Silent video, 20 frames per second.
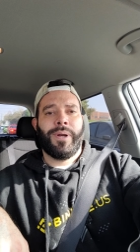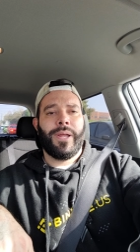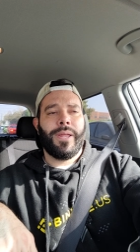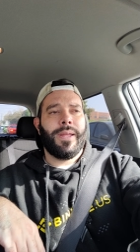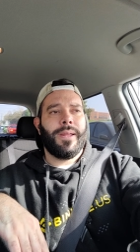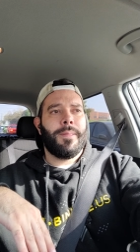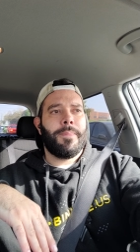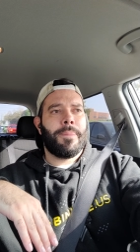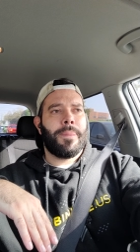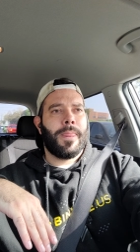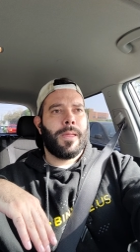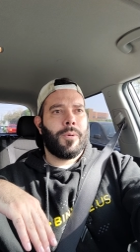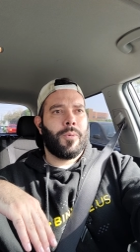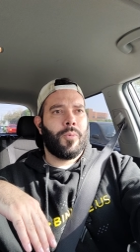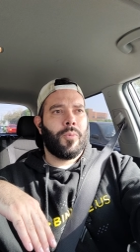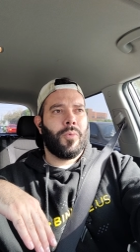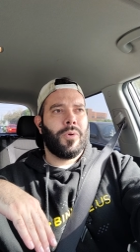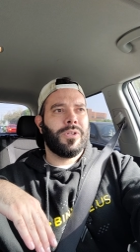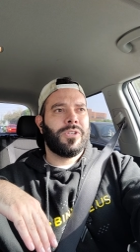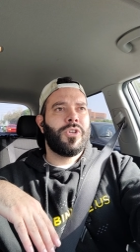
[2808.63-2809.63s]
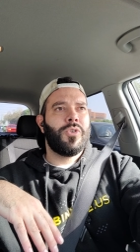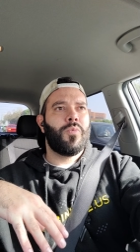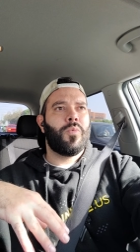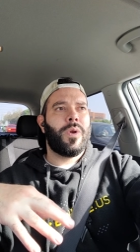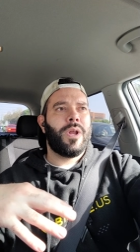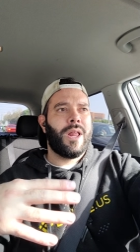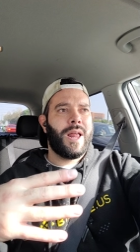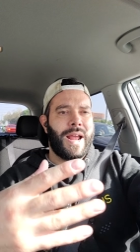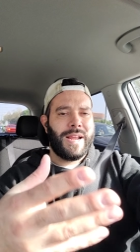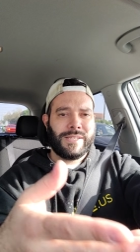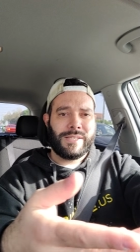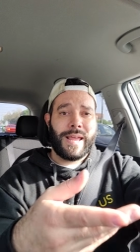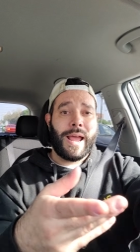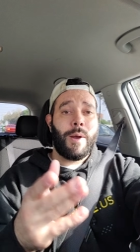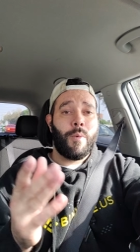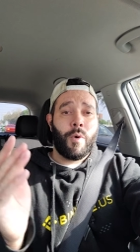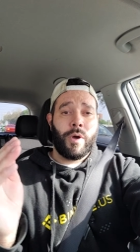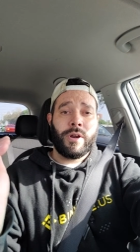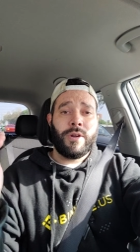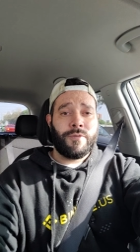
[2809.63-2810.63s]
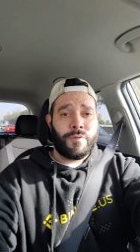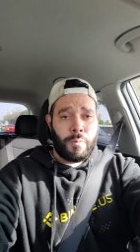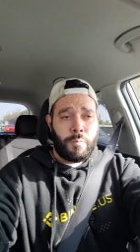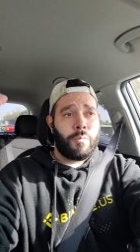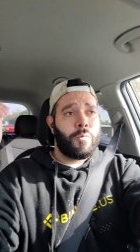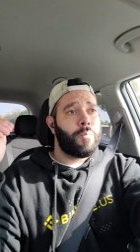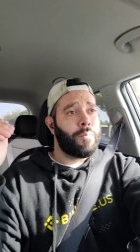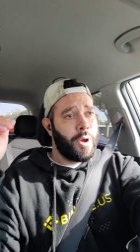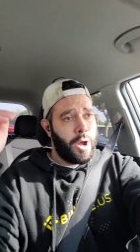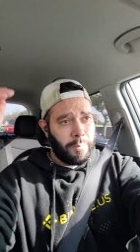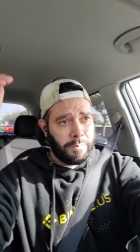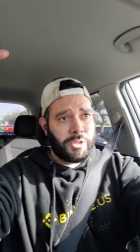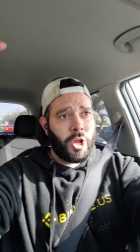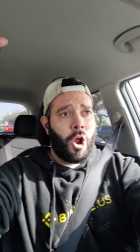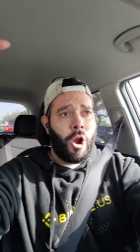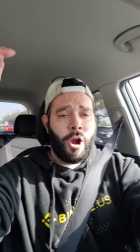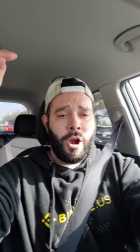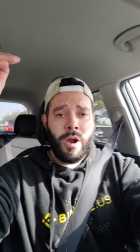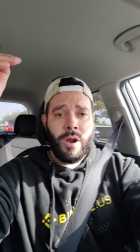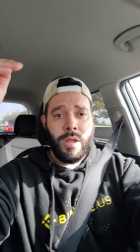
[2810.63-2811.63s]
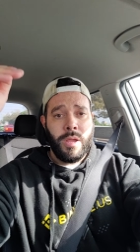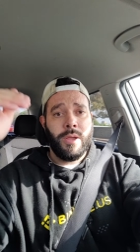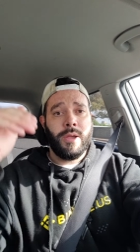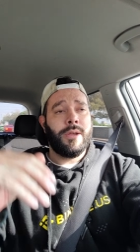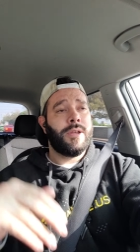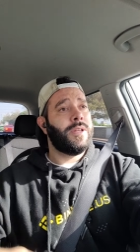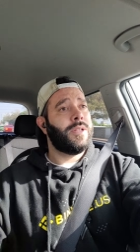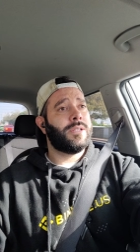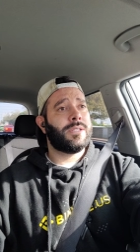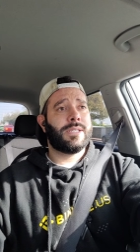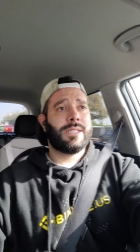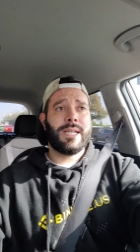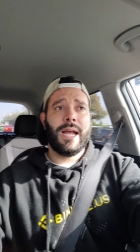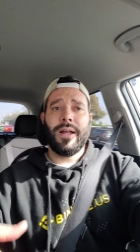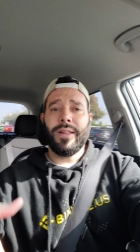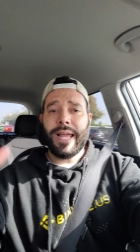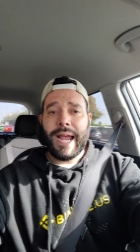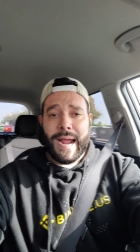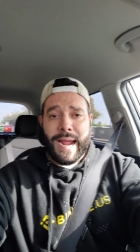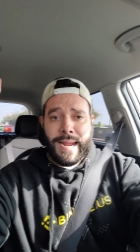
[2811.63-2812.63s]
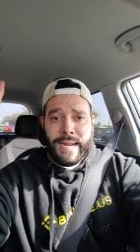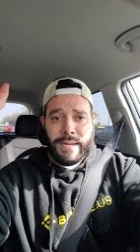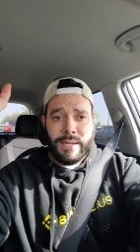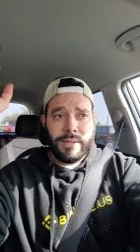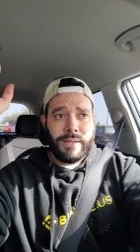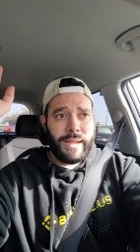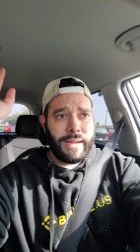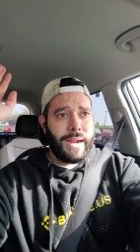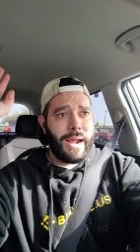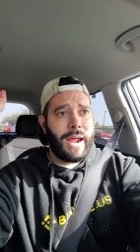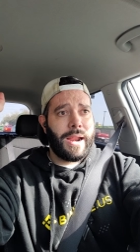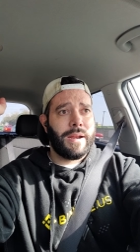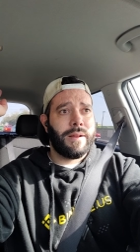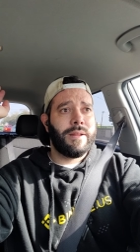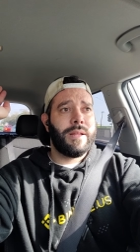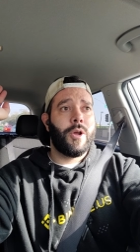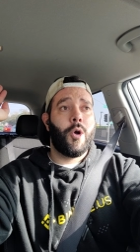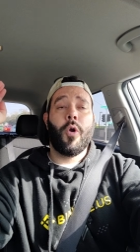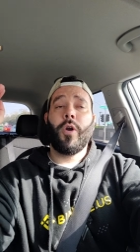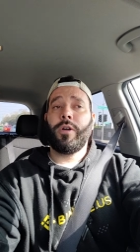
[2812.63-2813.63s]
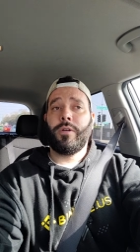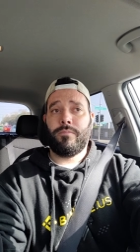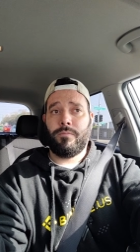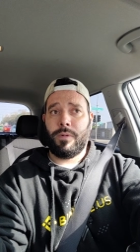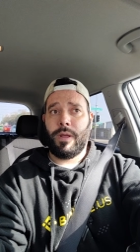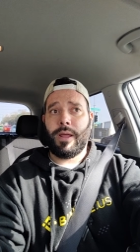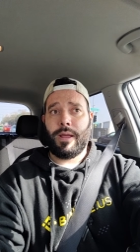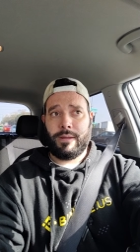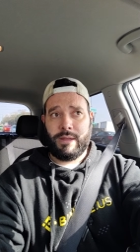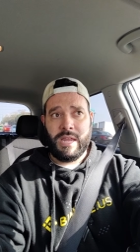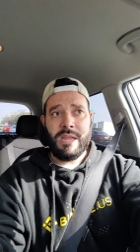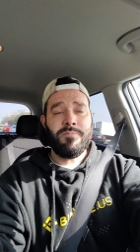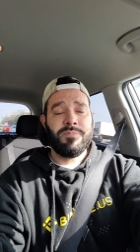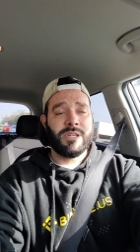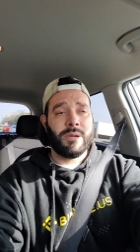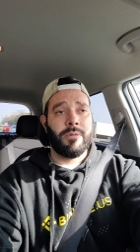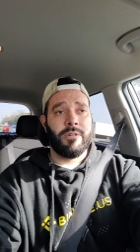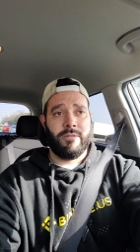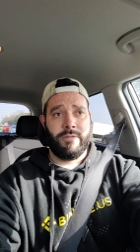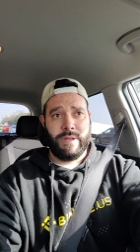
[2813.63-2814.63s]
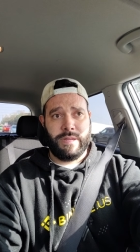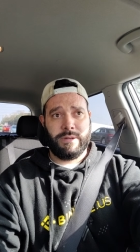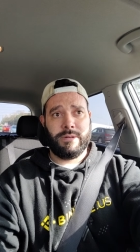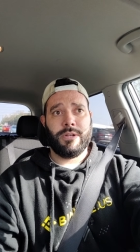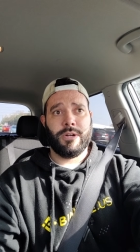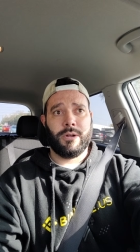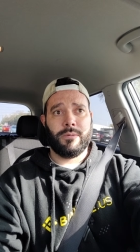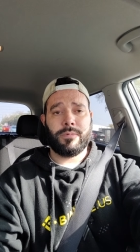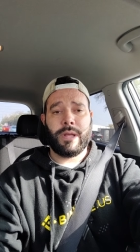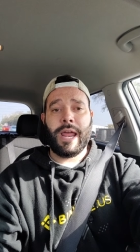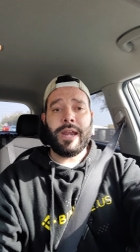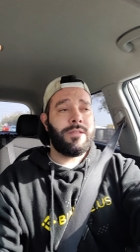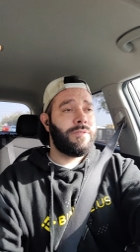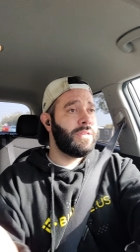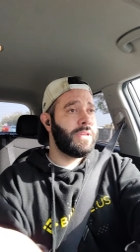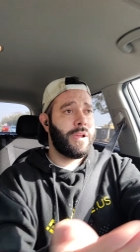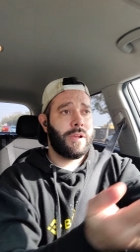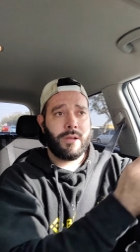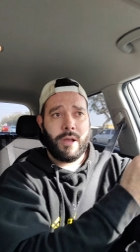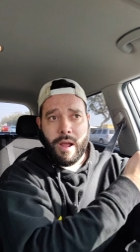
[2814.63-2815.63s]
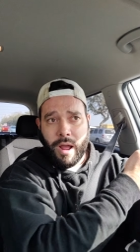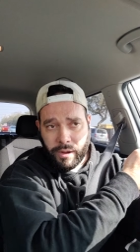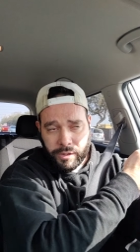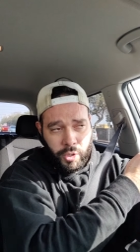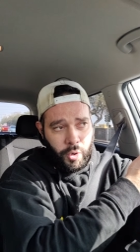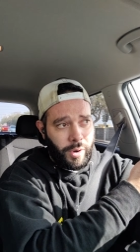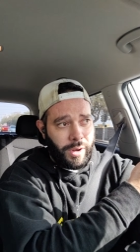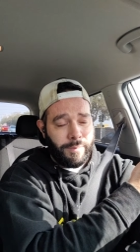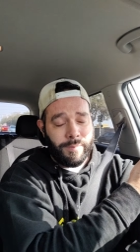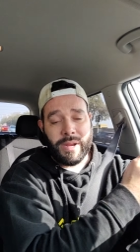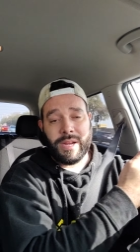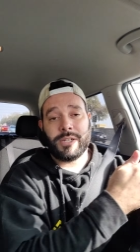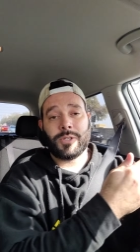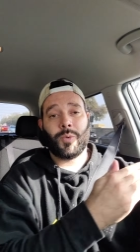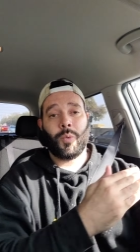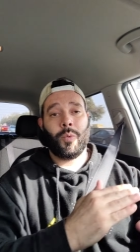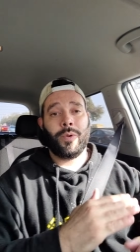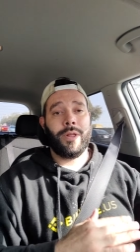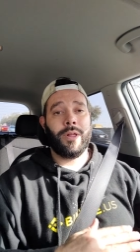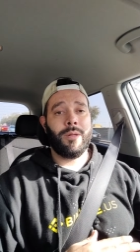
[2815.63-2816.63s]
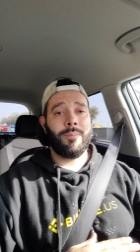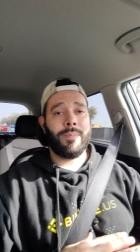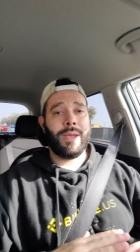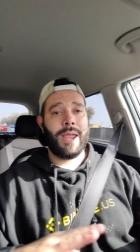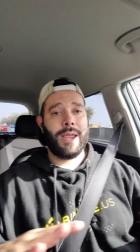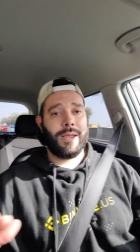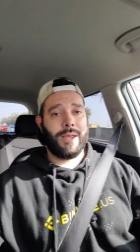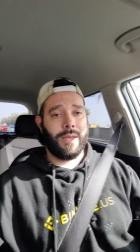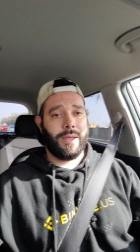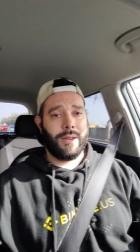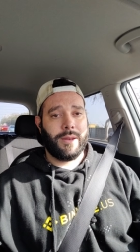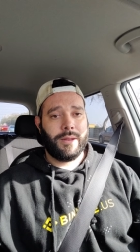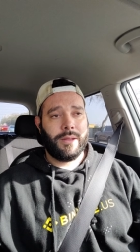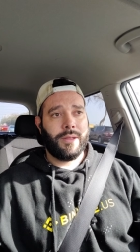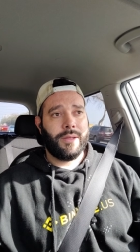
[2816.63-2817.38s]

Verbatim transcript: But once you realize that one of them pumped hard sell that, get out of it, or uh, keep some of it. You know, anything on Coinbase will make it.